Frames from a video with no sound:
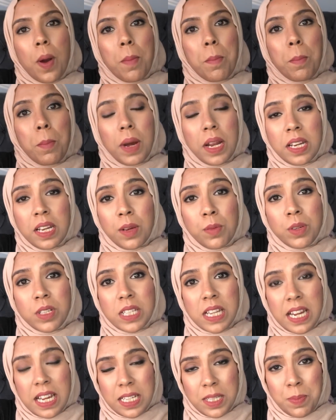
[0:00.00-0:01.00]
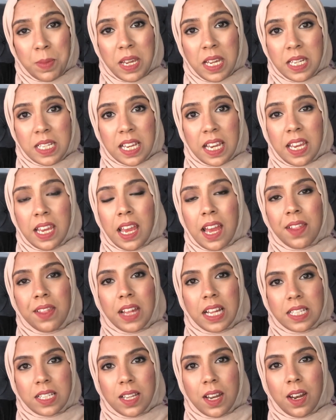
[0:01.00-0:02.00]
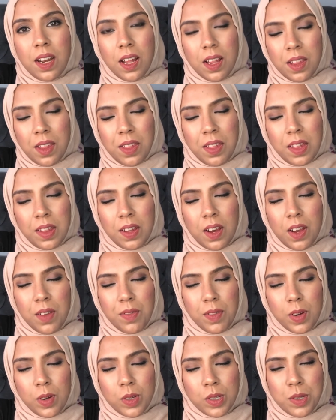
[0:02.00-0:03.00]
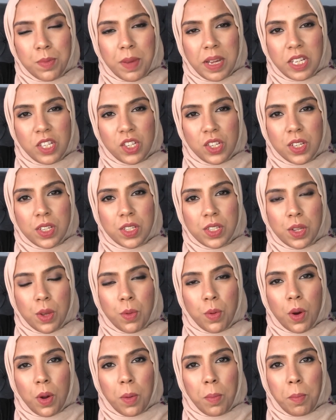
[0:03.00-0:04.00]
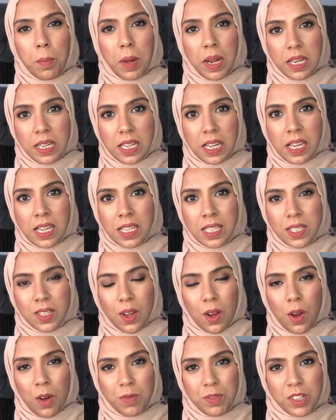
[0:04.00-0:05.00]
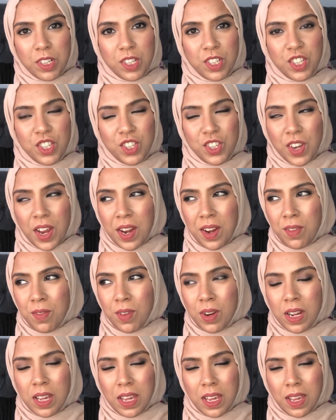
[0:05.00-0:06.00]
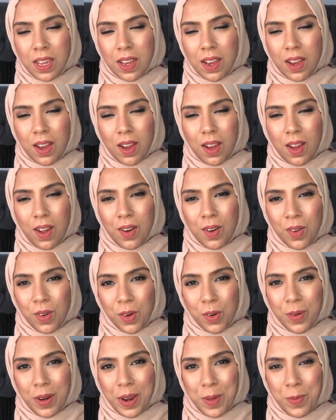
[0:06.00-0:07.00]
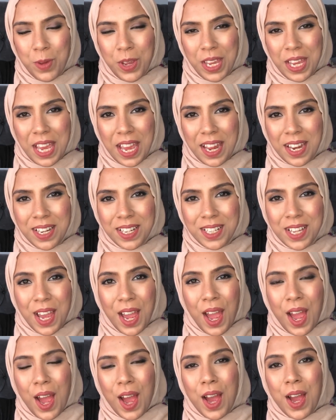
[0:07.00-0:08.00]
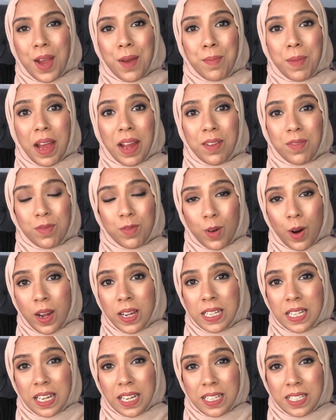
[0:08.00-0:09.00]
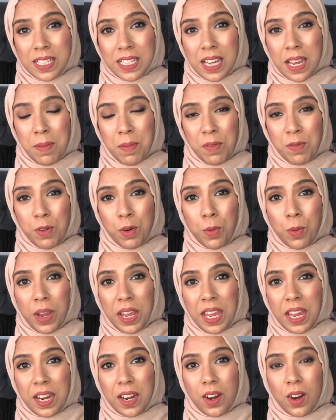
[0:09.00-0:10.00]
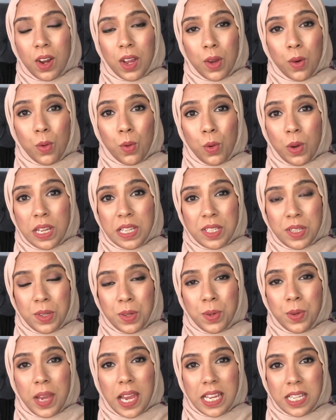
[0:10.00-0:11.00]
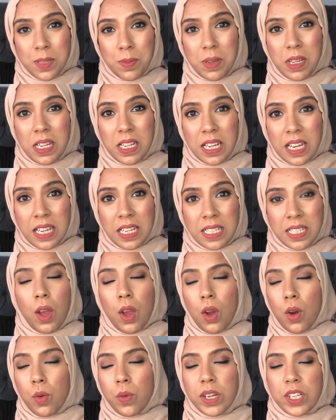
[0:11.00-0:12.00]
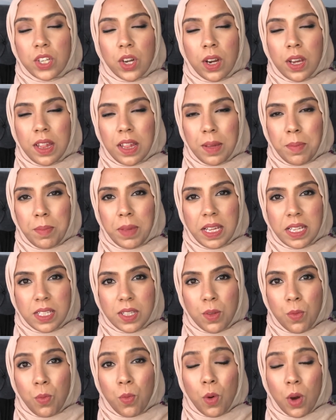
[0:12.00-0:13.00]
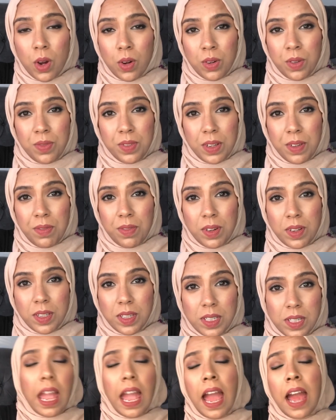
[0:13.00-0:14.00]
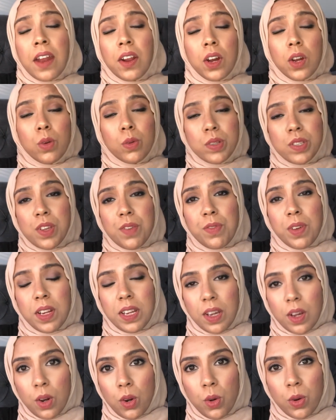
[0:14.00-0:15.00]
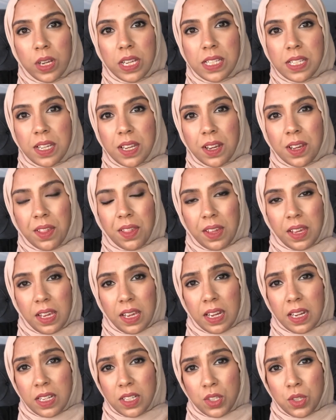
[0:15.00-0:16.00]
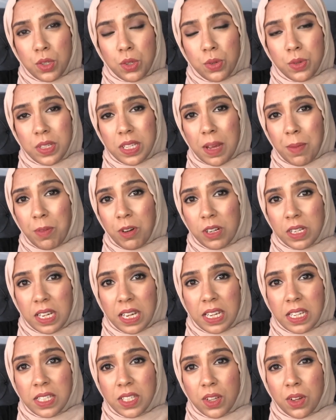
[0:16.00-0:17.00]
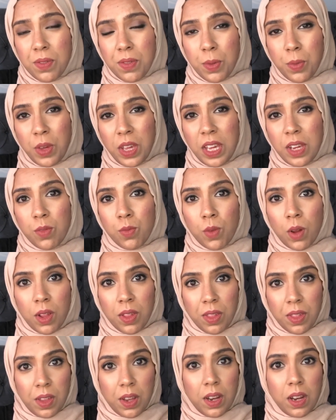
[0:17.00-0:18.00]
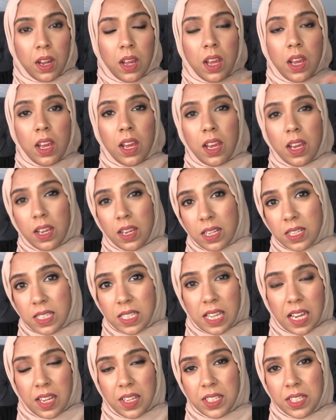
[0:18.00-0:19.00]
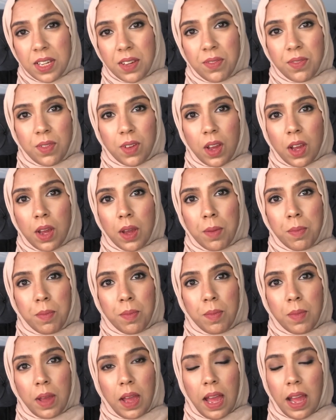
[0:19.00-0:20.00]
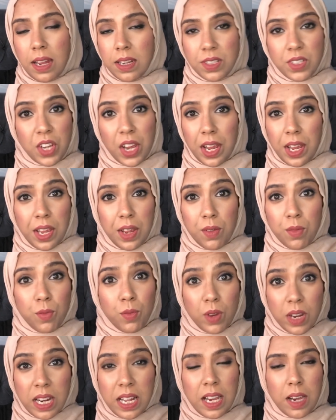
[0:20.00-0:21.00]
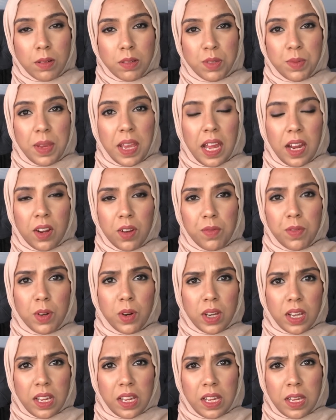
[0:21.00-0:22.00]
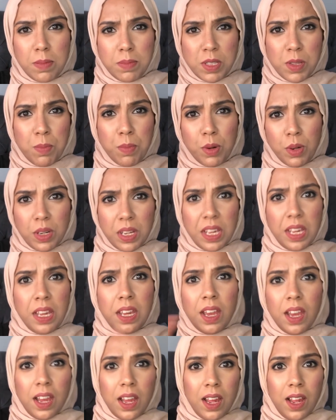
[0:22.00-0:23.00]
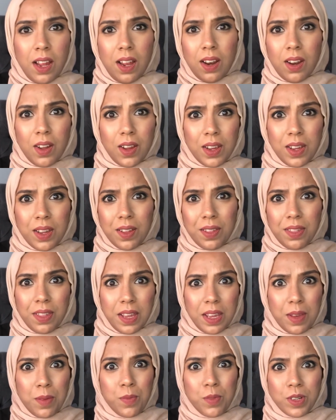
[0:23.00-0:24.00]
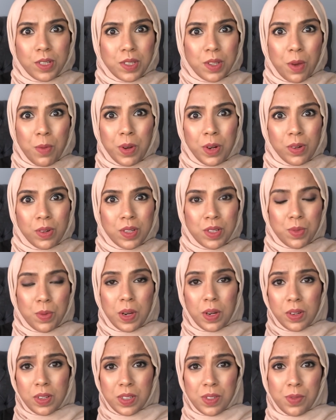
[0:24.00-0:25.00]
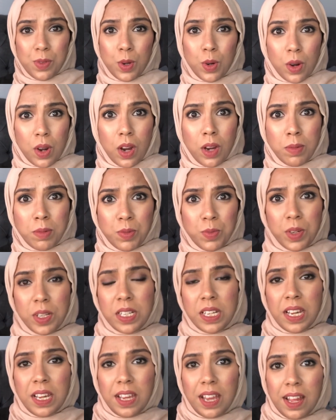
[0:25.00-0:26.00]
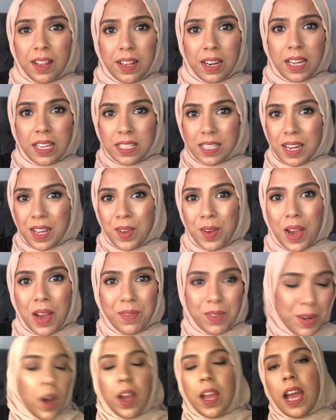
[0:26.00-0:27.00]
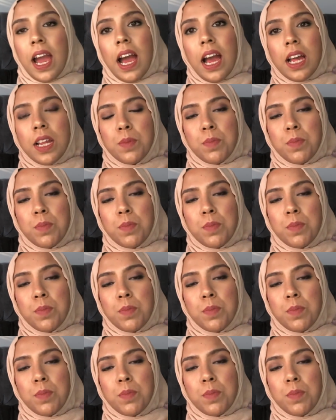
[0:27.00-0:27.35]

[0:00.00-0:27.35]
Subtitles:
Monday was an SP day, and that's another thing that I forgot to mention. So on Mondays, after generally a not great weekend, and Fridays, day before weigh-in, I always do SP days, which I think makes the world of difference. And I also find it a lot easier thinking it's 2 separate days of the week rather than consecutive. And yeah, it really helps me, and I feel like it keeps the body like thinking what's going on as well, because you've got carbs one day and the next day you haven't. I had